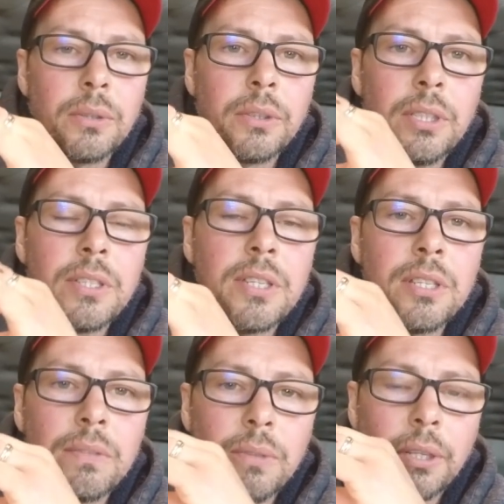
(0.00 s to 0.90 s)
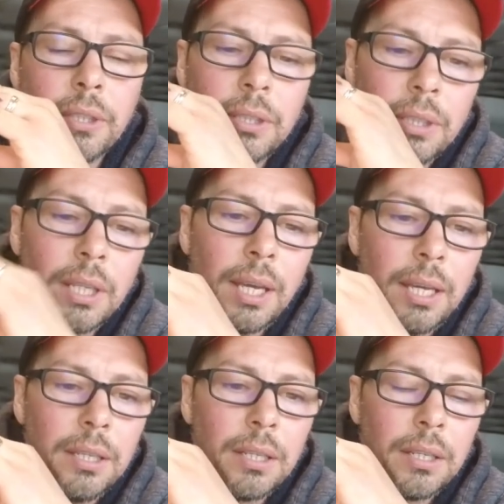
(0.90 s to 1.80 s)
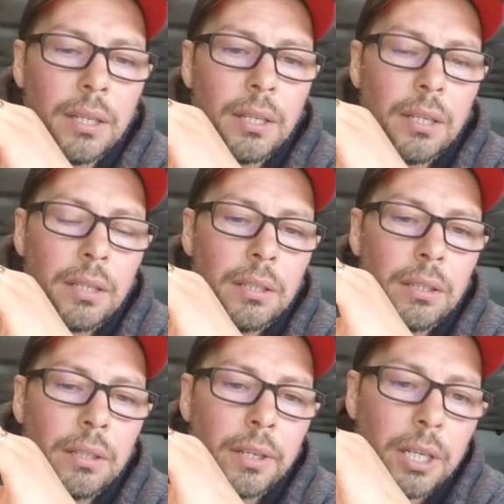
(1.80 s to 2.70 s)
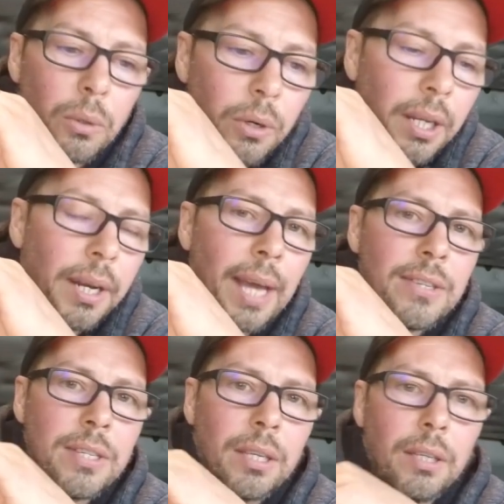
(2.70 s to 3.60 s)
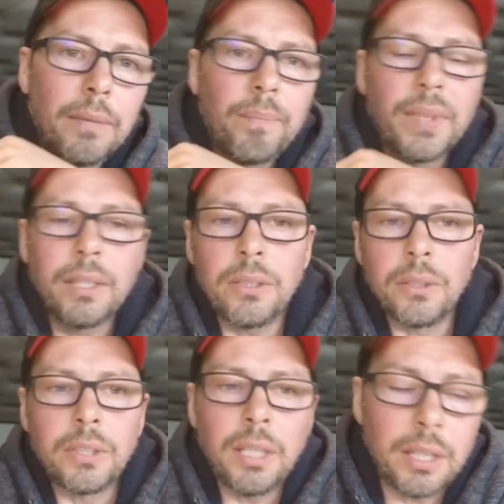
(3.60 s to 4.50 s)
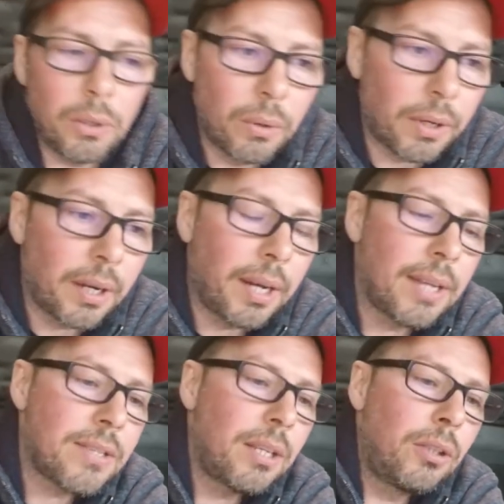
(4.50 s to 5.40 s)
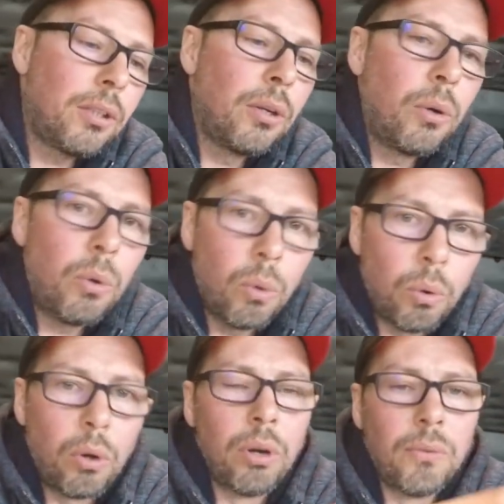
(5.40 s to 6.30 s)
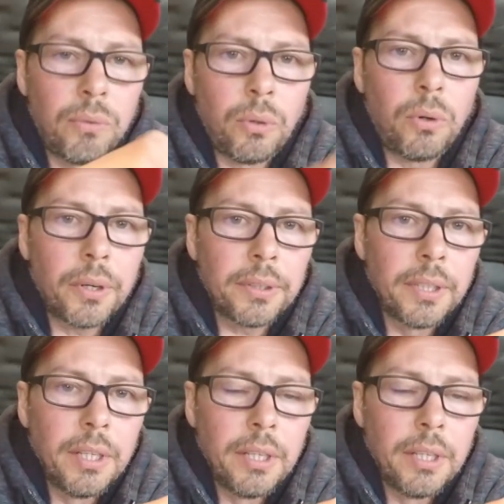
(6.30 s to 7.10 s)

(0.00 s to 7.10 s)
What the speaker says: You know, this is what they reorganizing, you know, they reorganizing the whole world.